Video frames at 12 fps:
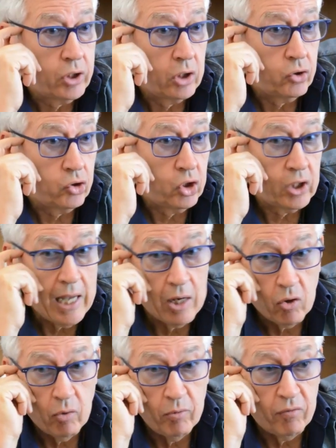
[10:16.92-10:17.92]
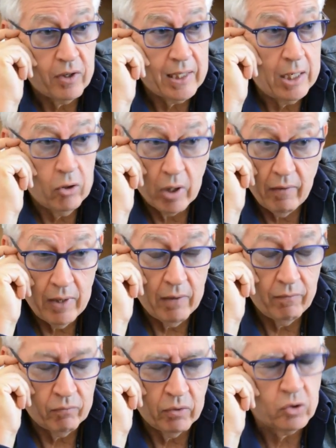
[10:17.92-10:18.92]
First off, we get interviews with
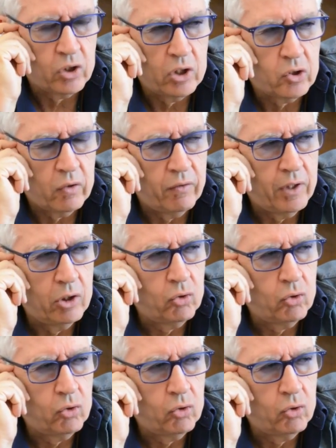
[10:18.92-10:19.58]
director Sergio Martino